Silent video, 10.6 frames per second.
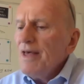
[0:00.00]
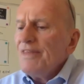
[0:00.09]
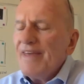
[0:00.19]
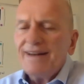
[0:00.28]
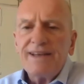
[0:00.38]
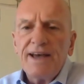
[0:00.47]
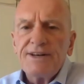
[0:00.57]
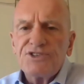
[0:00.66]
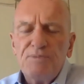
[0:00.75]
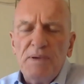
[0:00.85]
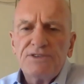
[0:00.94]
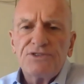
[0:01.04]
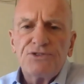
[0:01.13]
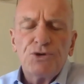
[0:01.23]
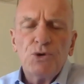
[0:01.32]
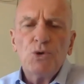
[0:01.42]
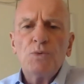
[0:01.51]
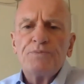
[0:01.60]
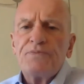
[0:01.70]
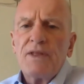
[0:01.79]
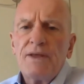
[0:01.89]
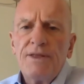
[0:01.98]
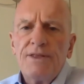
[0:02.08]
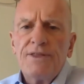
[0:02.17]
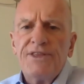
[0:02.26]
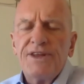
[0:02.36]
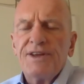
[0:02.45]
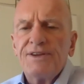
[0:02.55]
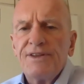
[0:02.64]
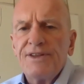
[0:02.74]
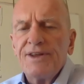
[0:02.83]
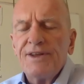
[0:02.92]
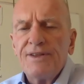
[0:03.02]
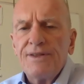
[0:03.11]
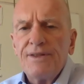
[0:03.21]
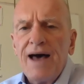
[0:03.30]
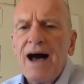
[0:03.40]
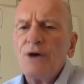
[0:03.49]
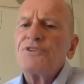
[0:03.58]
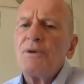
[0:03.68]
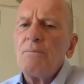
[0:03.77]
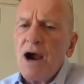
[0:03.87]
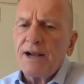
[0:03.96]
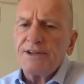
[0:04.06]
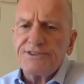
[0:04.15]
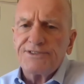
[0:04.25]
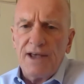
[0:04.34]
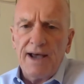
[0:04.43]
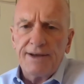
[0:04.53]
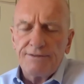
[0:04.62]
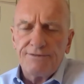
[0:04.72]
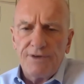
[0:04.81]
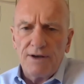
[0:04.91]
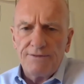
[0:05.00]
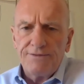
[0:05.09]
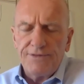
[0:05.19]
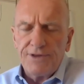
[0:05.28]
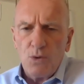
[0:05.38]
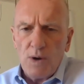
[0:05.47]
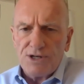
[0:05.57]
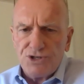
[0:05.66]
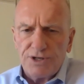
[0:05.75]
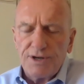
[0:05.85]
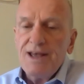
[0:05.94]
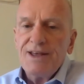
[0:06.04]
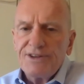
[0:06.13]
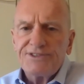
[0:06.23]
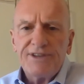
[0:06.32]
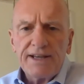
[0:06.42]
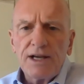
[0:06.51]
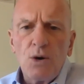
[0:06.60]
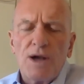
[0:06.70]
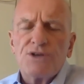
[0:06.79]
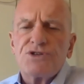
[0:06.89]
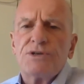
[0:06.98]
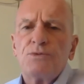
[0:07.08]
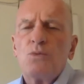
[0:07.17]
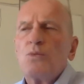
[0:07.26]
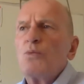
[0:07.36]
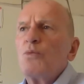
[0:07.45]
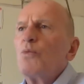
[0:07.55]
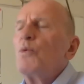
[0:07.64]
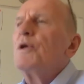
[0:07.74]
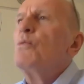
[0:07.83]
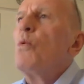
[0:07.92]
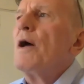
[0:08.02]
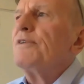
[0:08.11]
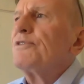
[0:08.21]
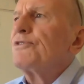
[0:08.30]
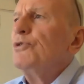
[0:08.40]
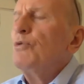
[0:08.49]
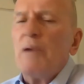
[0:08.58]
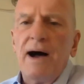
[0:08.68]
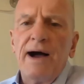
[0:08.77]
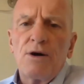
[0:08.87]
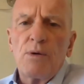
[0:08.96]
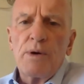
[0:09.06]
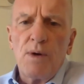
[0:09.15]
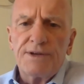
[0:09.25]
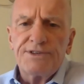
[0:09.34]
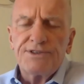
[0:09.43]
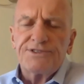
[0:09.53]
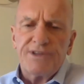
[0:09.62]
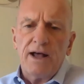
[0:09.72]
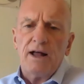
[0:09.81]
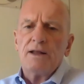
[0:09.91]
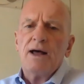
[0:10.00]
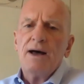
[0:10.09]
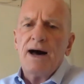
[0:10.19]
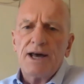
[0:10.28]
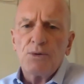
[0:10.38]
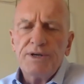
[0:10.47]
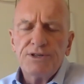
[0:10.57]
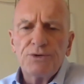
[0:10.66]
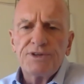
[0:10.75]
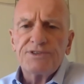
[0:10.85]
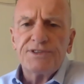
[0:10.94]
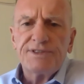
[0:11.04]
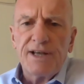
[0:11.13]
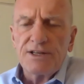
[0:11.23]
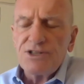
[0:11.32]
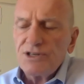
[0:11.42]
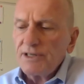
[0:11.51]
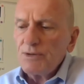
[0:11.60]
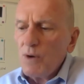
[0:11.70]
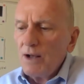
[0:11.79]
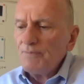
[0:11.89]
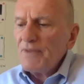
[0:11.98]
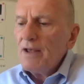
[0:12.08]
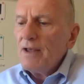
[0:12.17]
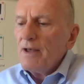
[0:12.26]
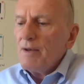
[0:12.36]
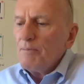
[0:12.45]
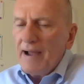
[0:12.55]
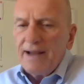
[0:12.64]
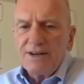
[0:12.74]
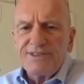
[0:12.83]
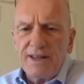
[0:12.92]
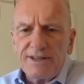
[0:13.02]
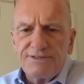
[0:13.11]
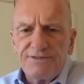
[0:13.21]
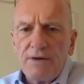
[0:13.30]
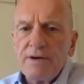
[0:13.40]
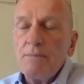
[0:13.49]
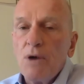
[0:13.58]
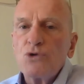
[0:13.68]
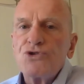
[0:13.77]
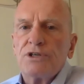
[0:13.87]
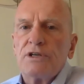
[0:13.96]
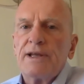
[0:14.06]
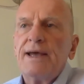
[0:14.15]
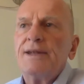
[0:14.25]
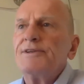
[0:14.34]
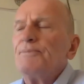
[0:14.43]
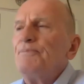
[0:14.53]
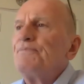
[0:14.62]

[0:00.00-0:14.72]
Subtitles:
that kind of speaks to the how's the market side of the question. The second question, we want to buy or we want to sell. How do we do this intelligently? Well, buying or selling is very emotional. And